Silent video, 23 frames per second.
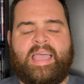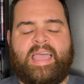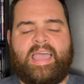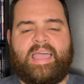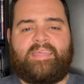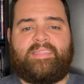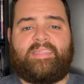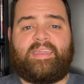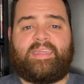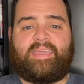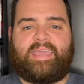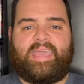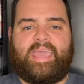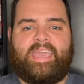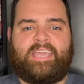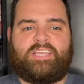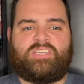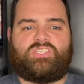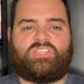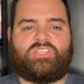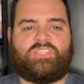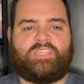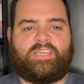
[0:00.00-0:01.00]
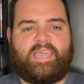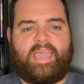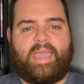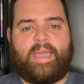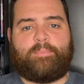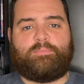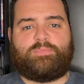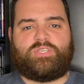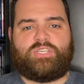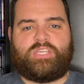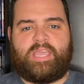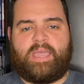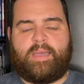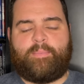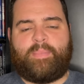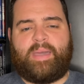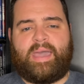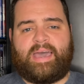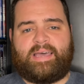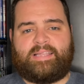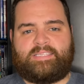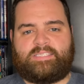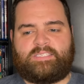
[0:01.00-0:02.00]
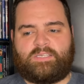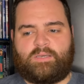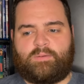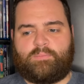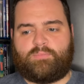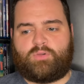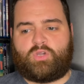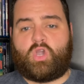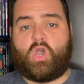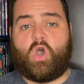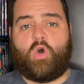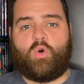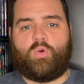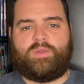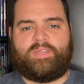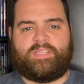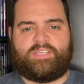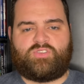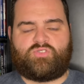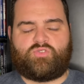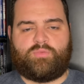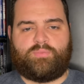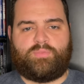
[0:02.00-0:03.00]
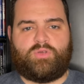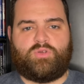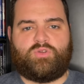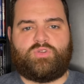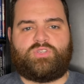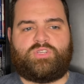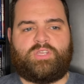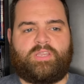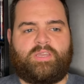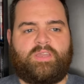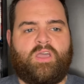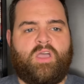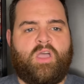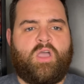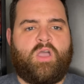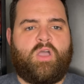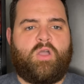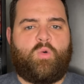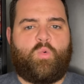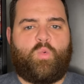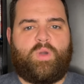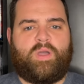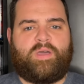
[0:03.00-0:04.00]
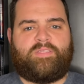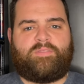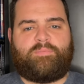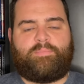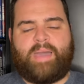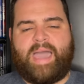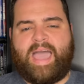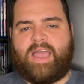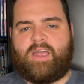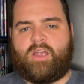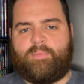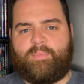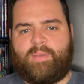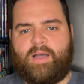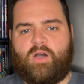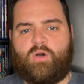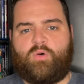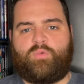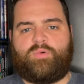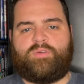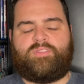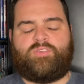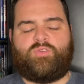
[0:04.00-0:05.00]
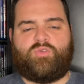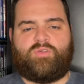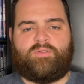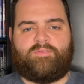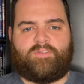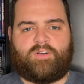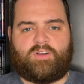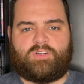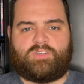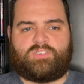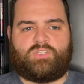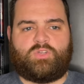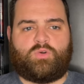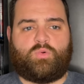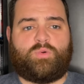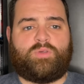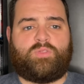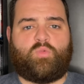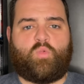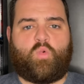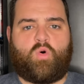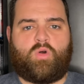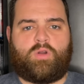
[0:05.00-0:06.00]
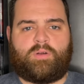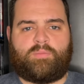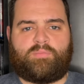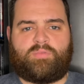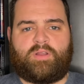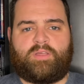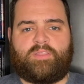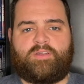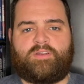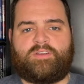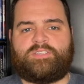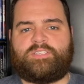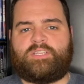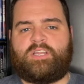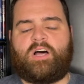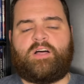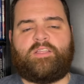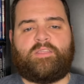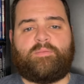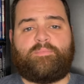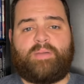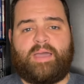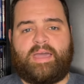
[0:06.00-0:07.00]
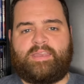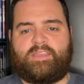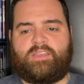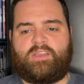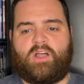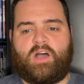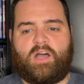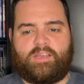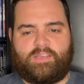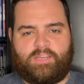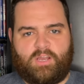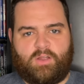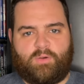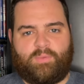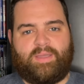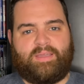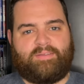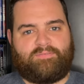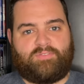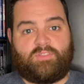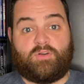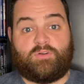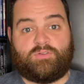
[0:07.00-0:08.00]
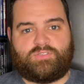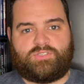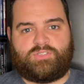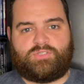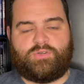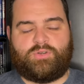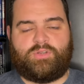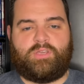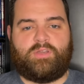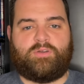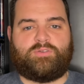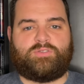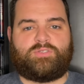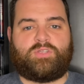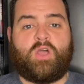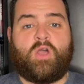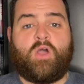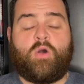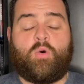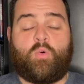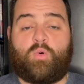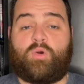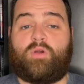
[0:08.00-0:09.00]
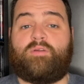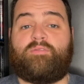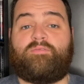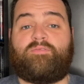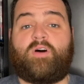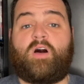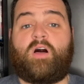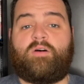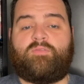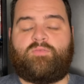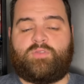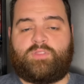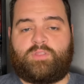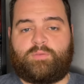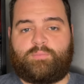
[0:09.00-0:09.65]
and then occasionally MGM had some co-distribution with Paramount, with Universal, with Warner Brothers. It all depended on, you know, if those studios were involved with the